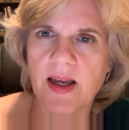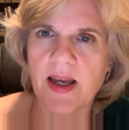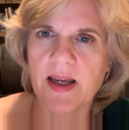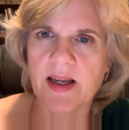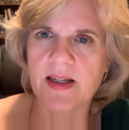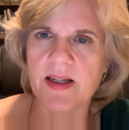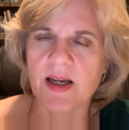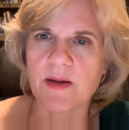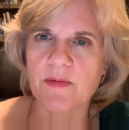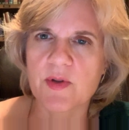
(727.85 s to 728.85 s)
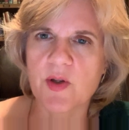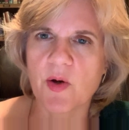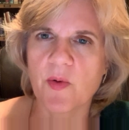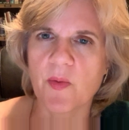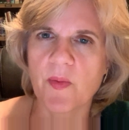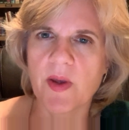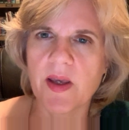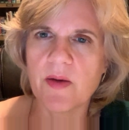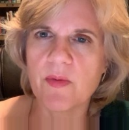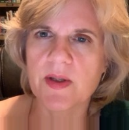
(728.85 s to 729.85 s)
And so
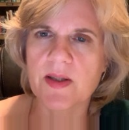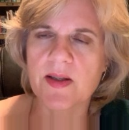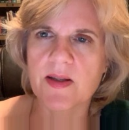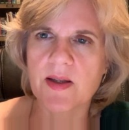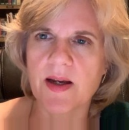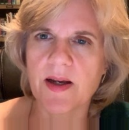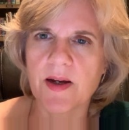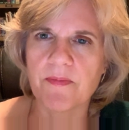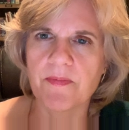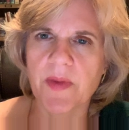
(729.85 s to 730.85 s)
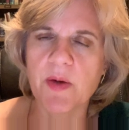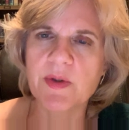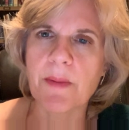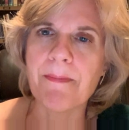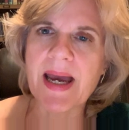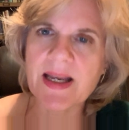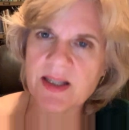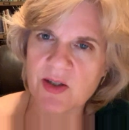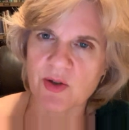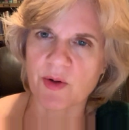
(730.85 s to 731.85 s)
he was a
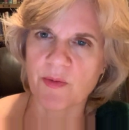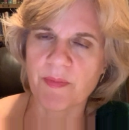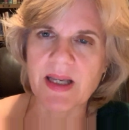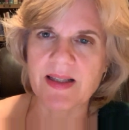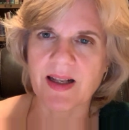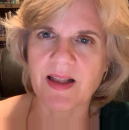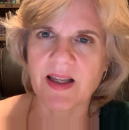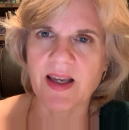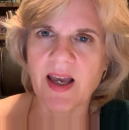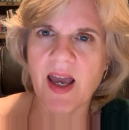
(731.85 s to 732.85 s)
master, basically,